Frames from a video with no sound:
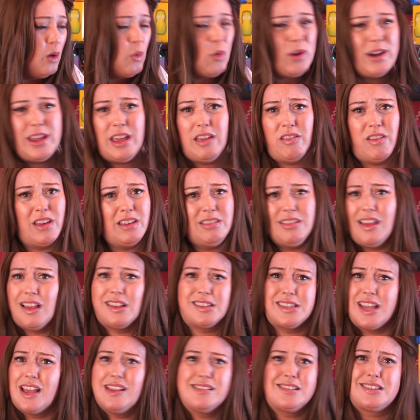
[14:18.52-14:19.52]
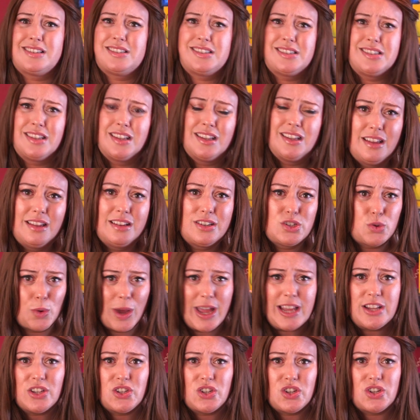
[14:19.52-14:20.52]
What do you think this is?
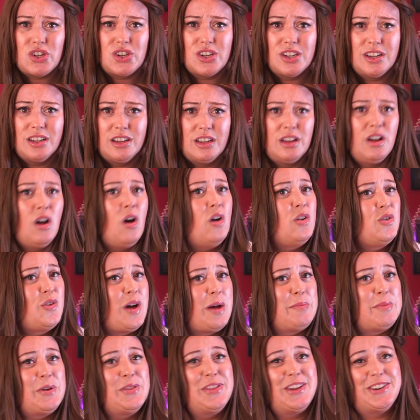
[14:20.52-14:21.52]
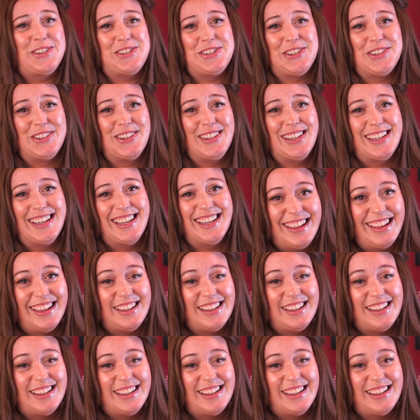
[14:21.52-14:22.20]
Twitch? Oh no, I'm on there too.